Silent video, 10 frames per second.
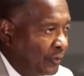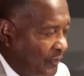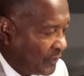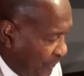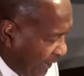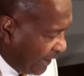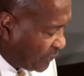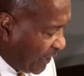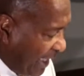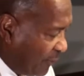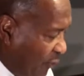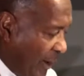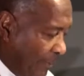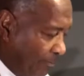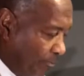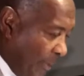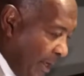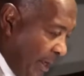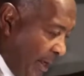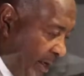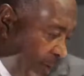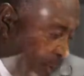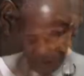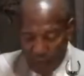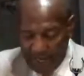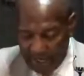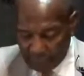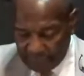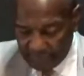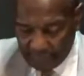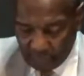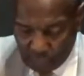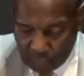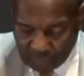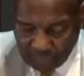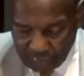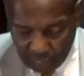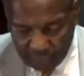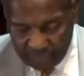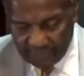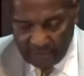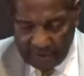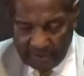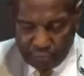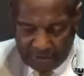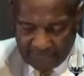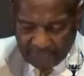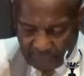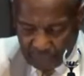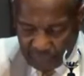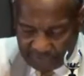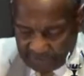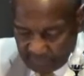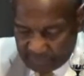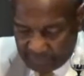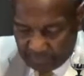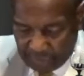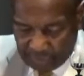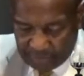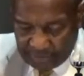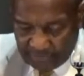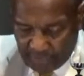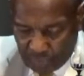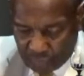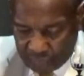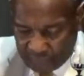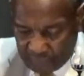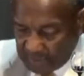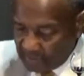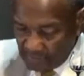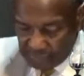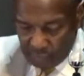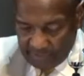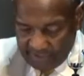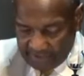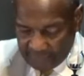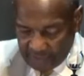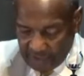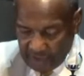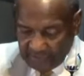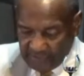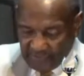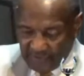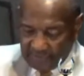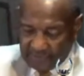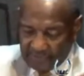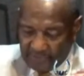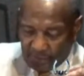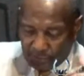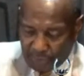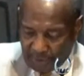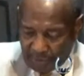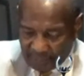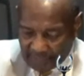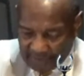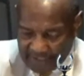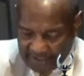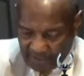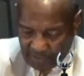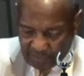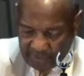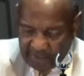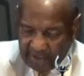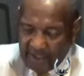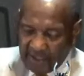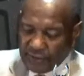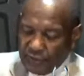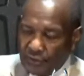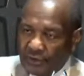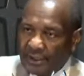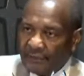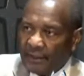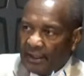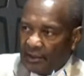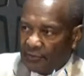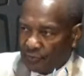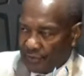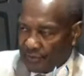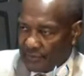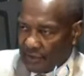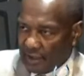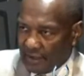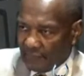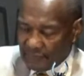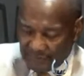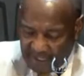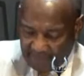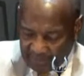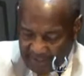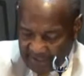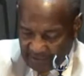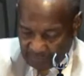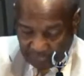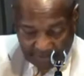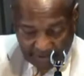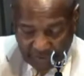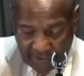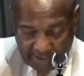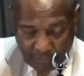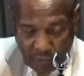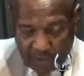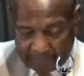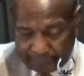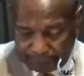See page 91. Number 4, how did the Lord show his presence to Aaron, Miriam, and Moses? Short answer, God descended in a pillar of cloud and stood at the entrance of the tabernacle. Page 91.